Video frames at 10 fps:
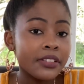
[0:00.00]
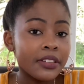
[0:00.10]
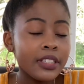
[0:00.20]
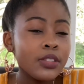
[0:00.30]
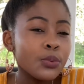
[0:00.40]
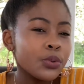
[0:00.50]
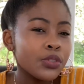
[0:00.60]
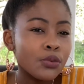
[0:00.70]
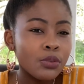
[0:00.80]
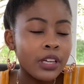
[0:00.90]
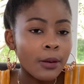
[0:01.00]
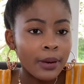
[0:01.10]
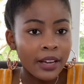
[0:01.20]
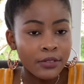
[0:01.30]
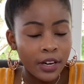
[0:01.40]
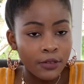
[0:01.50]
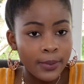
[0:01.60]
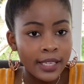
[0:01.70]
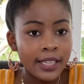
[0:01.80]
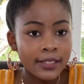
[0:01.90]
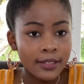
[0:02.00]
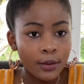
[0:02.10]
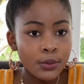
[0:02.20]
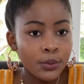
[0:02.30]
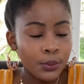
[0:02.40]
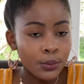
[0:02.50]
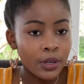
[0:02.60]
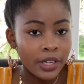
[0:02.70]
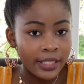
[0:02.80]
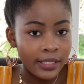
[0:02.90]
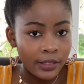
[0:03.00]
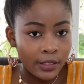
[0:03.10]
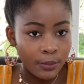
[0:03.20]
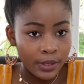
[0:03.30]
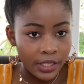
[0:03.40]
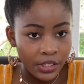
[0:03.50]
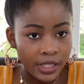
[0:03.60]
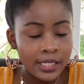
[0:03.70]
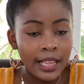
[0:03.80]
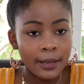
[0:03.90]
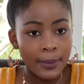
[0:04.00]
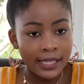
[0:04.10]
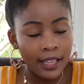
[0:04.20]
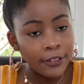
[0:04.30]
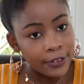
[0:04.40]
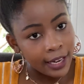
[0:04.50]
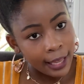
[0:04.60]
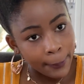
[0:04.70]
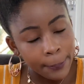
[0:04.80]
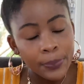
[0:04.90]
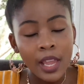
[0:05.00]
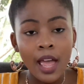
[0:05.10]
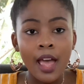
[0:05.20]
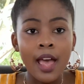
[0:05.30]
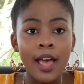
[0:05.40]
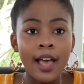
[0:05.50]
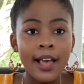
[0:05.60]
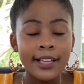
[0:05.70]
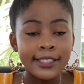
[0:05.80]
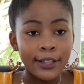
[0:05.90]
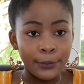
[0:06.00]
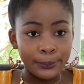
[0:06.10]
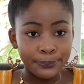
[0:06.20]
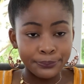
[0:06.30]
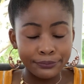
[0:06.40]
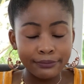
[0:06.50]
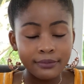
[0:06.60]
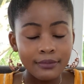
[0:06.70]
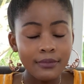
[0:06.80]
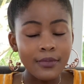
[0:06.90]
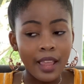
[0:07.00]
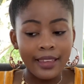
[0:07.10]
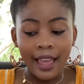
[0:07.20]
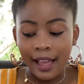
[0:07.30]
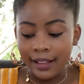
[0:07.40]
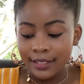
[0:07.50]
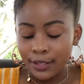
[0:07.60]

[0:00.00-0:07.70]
these rules don't really apply for everybody. It's those who are in certain positions like myself and him. So yeah,